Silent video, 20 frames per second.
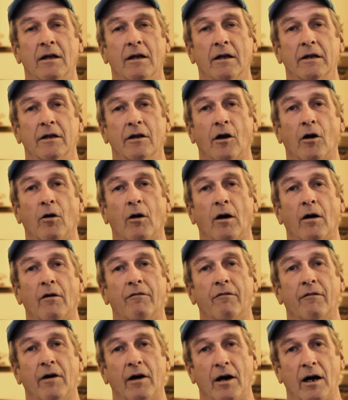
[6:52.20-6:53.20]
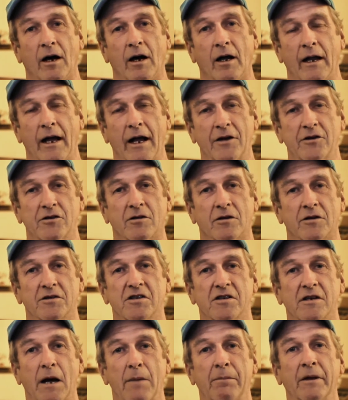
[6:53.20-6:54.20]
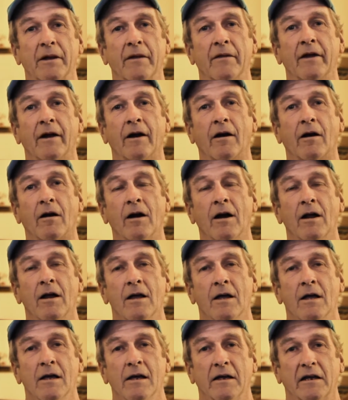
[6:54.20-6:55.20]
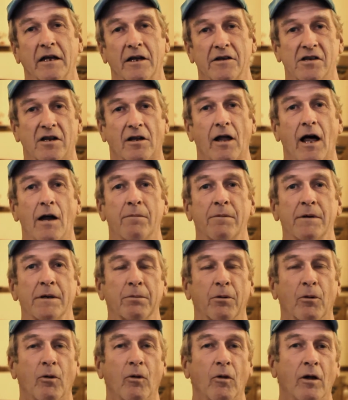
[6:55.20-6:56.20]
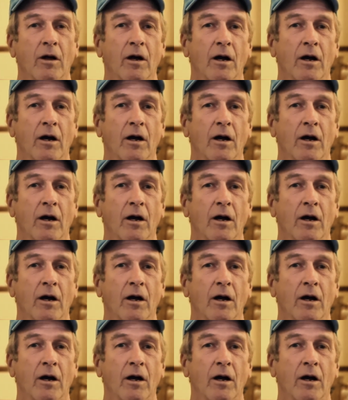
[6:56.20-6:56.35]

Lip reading: an extra step in there gets a lot of people